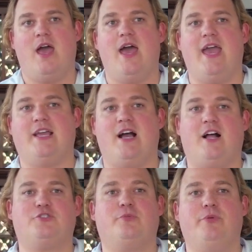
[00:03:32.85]
A
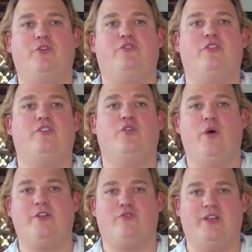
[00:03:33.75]
contribution to
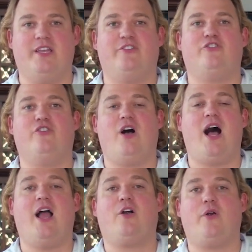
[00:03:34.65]
a traditional
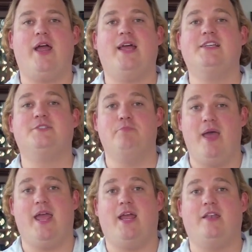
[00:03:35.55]
IRA is
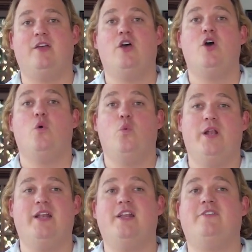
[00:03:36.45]
made when
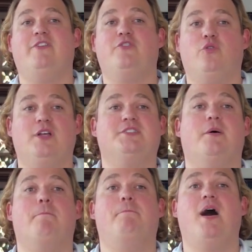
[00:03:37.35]
an individual is
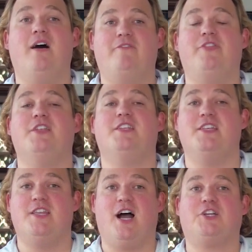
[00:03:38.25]
above the
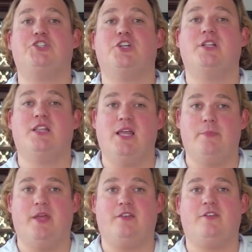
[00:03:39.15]
deduction
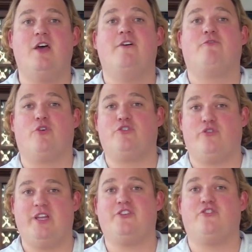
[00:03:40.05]
limit for
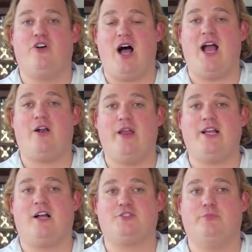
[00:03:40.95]
traditional IRA
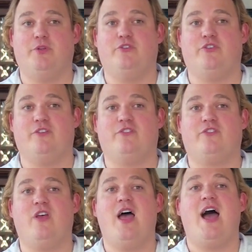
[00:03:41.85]

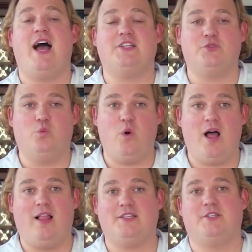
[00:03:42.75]
contributions, as
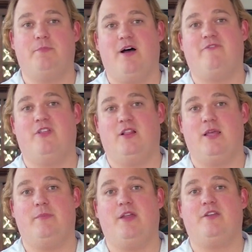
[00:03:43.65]
well as above the
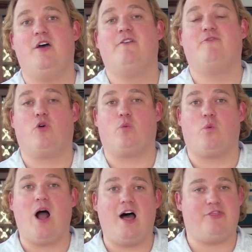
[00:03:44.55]
limit for
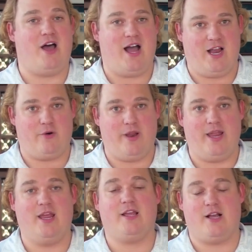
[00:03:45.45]
Roth
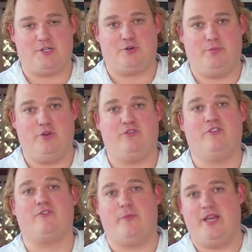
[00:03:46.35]
IRA
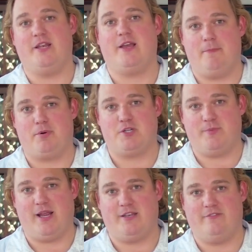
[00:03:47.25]
contributions from an income
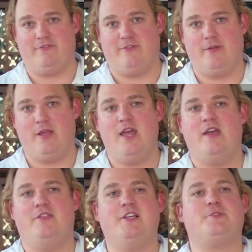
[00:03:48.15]
perspective.
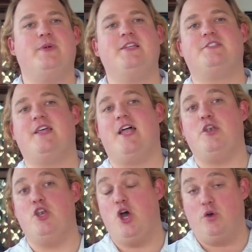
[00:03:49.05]
This means that
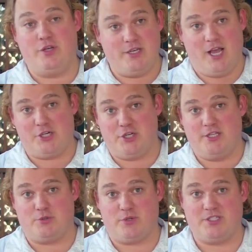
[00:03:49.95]
no deduction
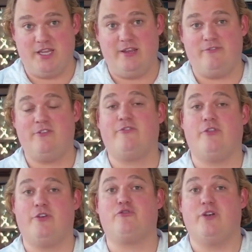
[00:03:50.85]
is received for
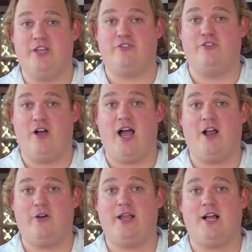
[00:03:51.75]
the traditional
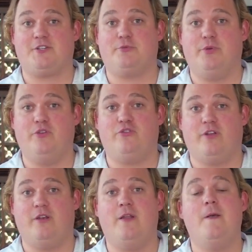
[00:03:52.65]
IRA
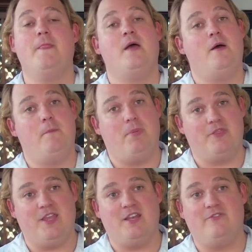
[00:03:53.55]
contribution, but
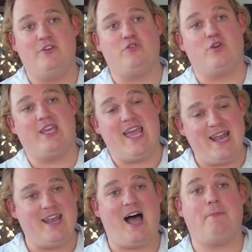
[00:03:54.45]
the individual
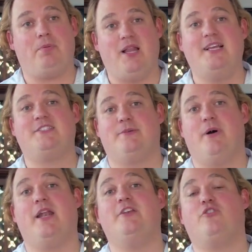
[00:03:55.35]
cannot place the
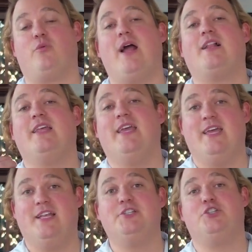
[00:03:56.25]
money directly
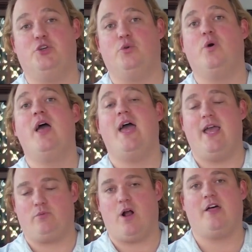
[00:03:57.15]
into a
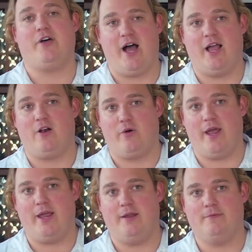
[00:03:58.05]
Roth IRA.